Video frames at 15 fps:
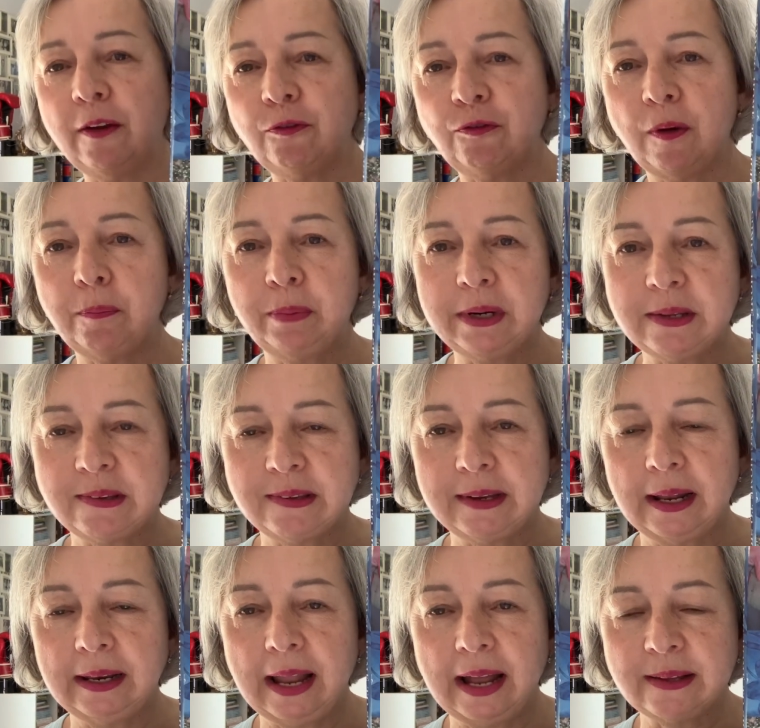Fabrizia
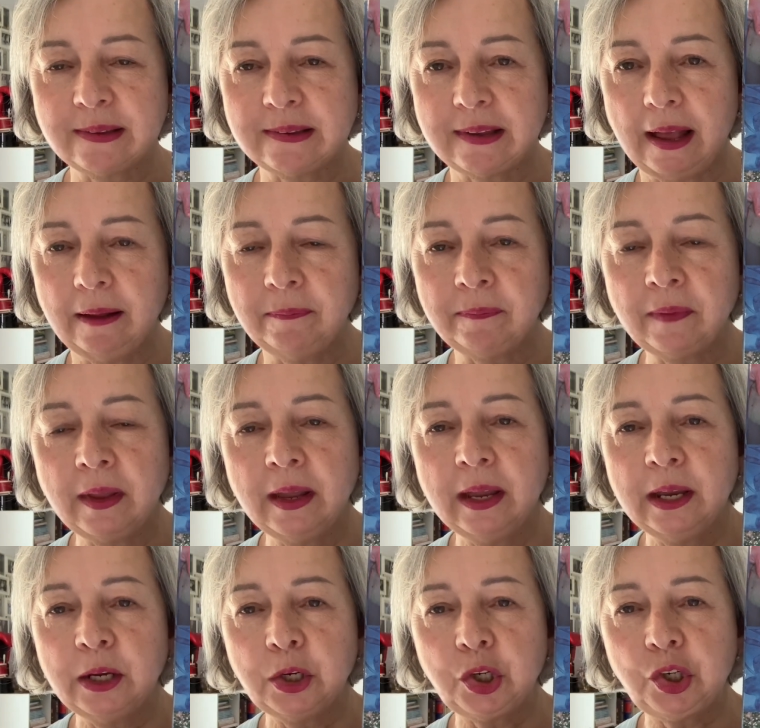Lanza.
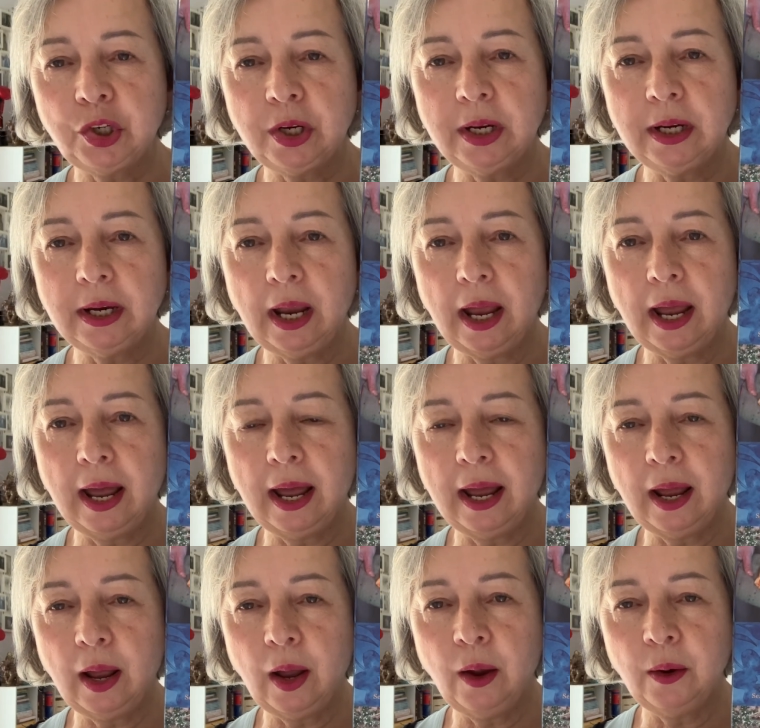She
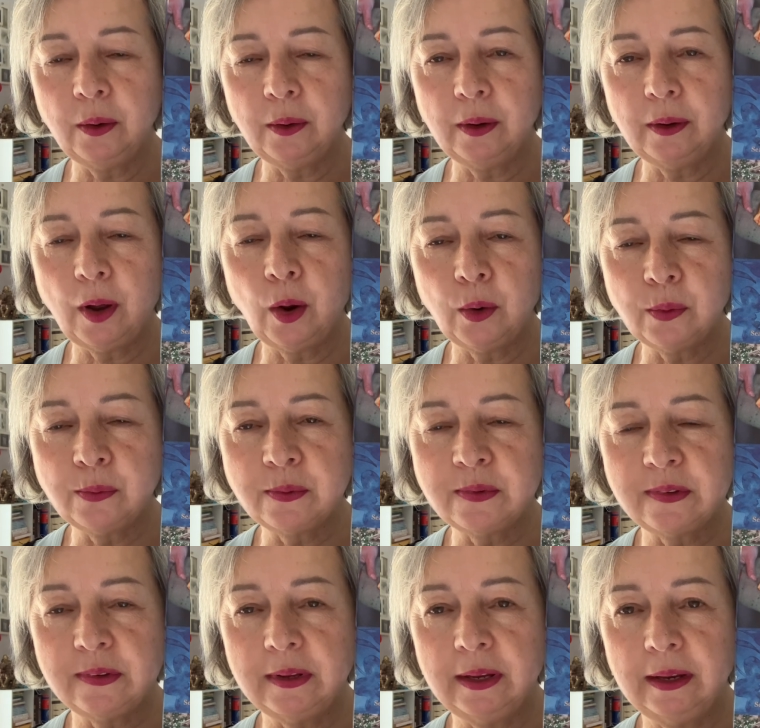
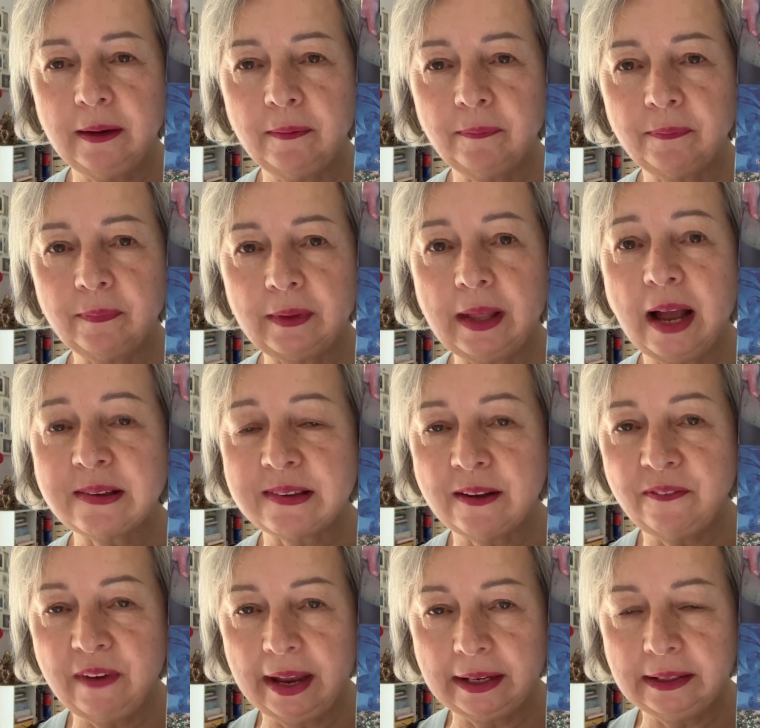owns the Casa
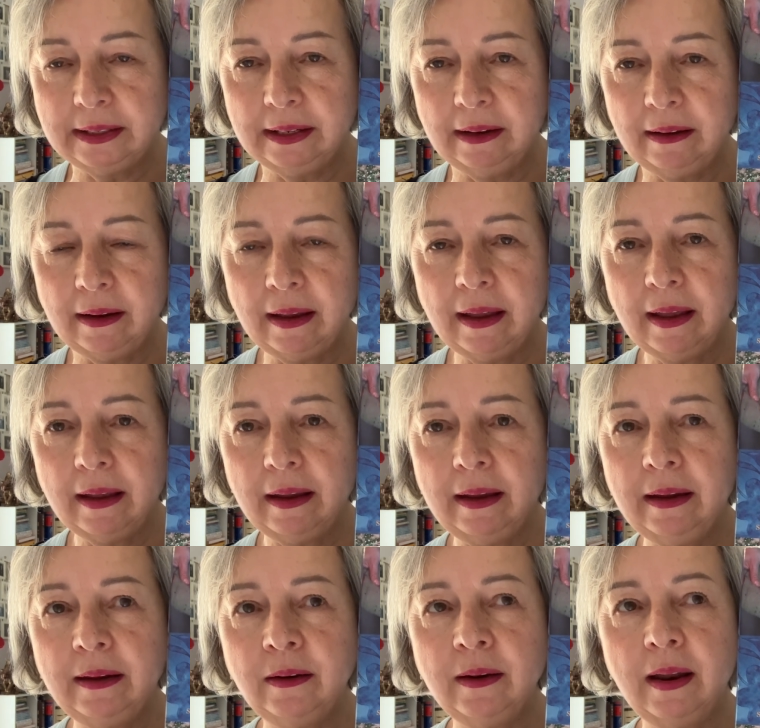Vecchie
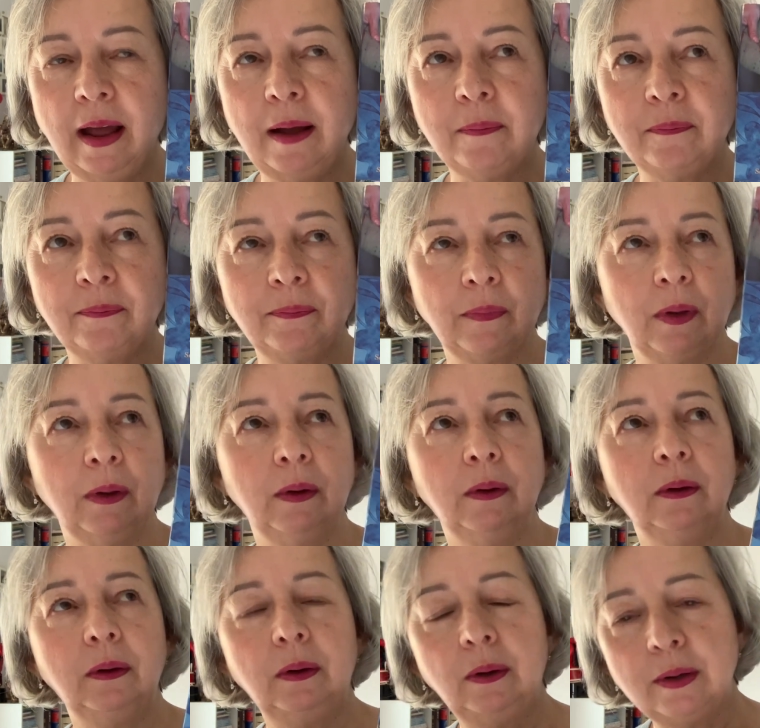in,
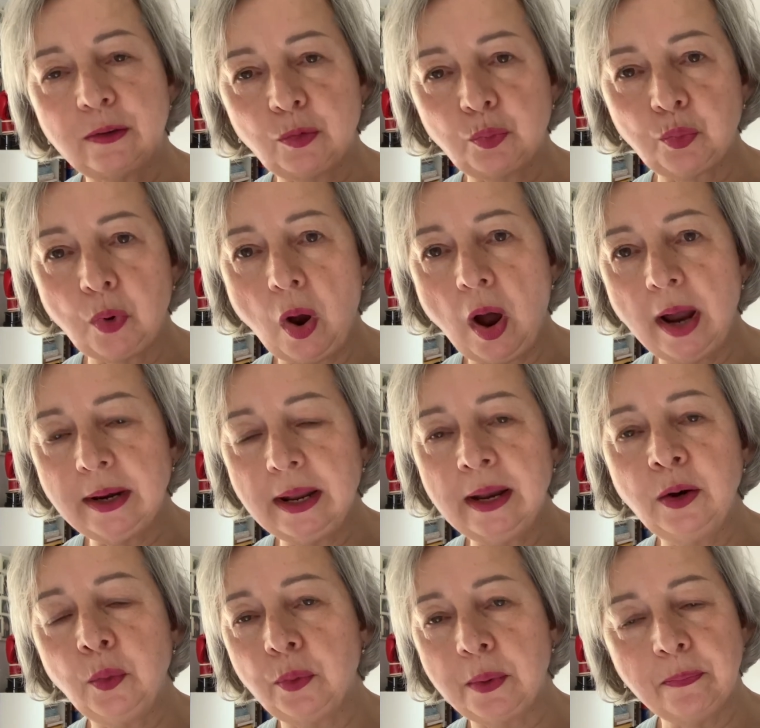it's right in a
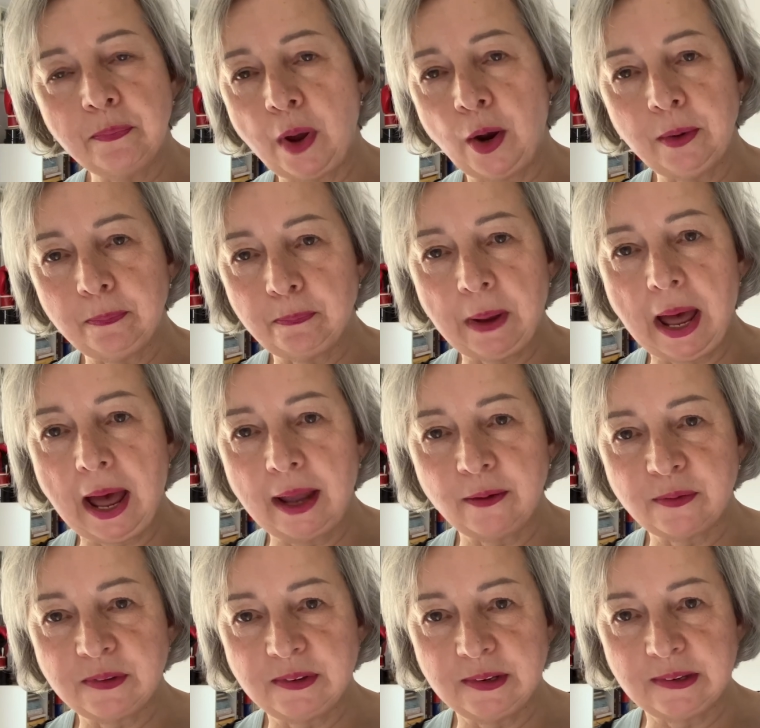remote part of
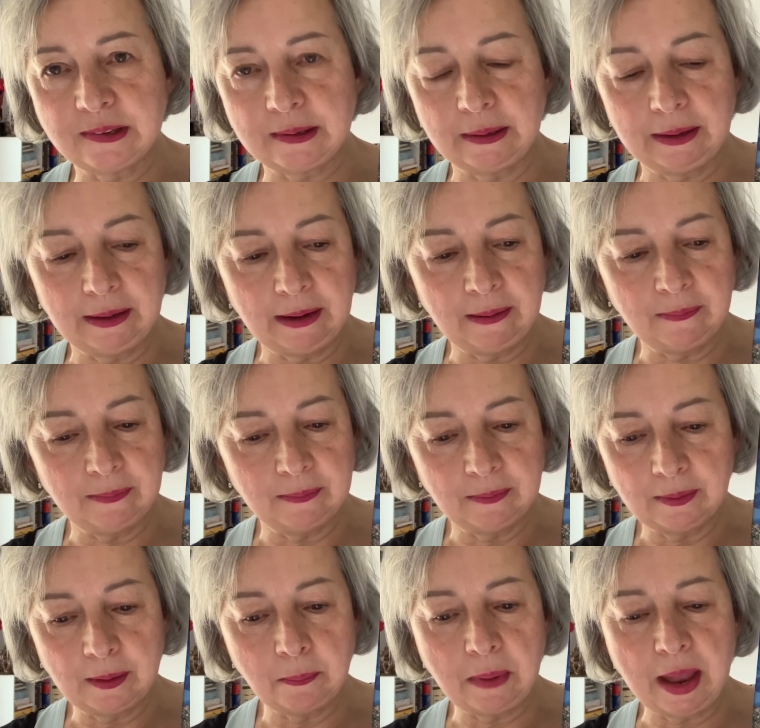Sicily in
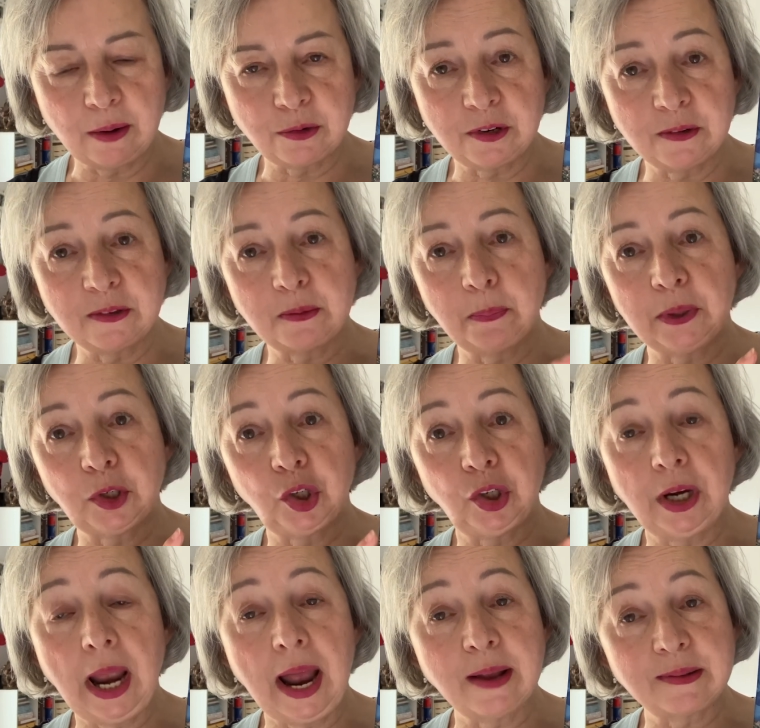the mountains, but she
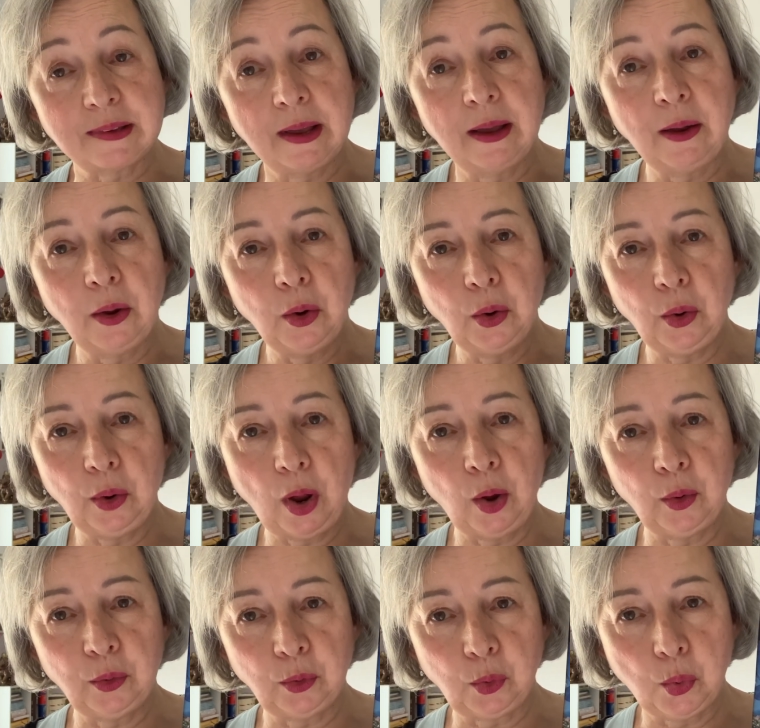has her
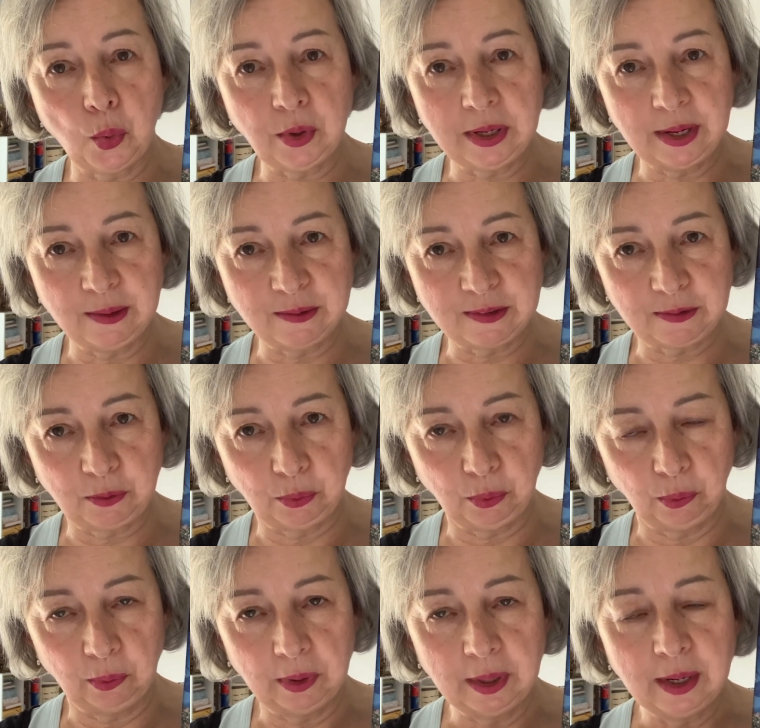own cooking school.